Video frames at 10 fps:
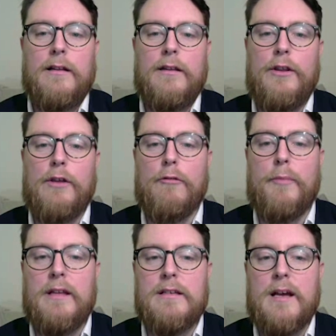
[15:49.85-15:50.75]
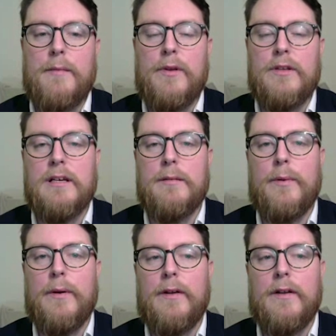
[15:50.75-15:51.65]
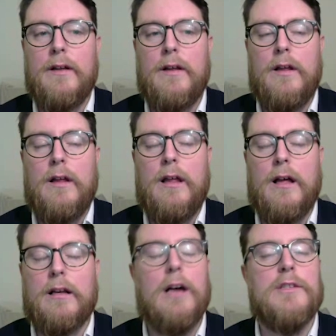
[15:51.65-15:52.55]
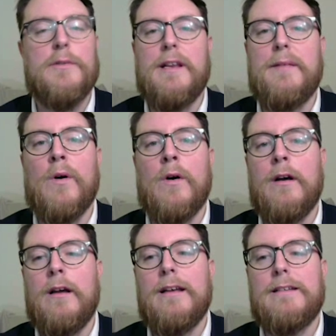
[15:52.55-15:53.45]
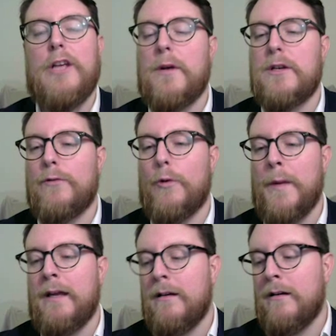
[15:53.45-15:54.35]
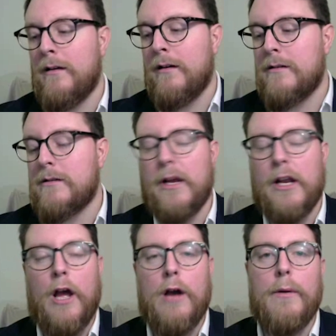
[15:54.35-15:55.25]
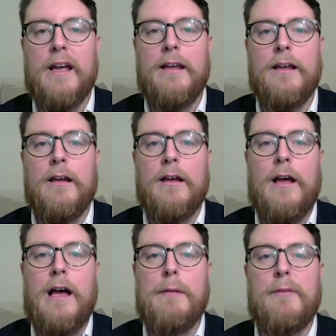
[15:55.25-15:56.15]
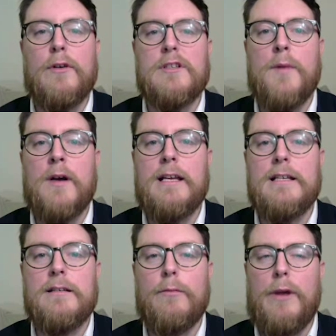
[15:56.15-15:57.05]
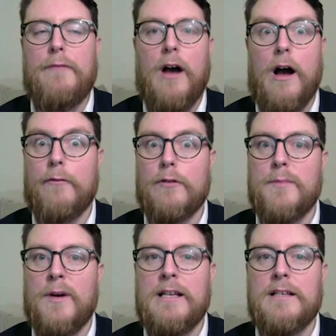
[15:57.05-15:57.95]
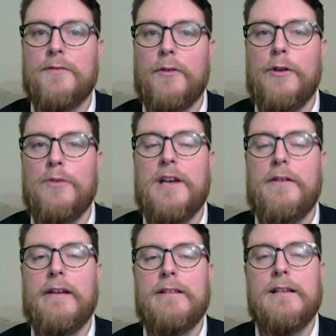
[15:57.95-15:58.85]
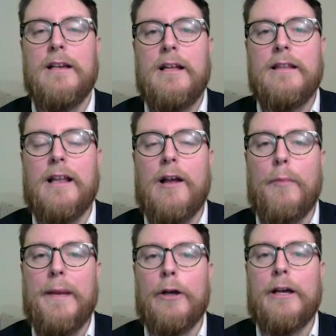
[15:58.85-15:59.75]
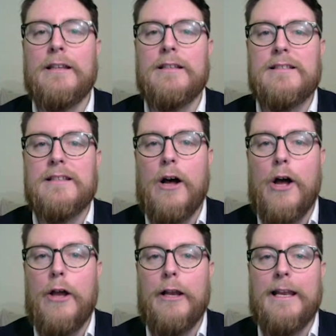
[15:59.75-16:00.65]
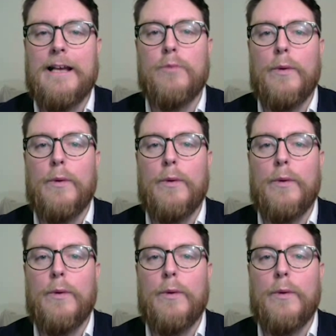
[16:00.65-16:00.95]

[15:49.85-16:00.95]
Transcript: European Championship. I can't do any more. It's too much for me. So we're going to go away. We've got some ideas. I've got some ideas for a new series that I'll be looking to start early next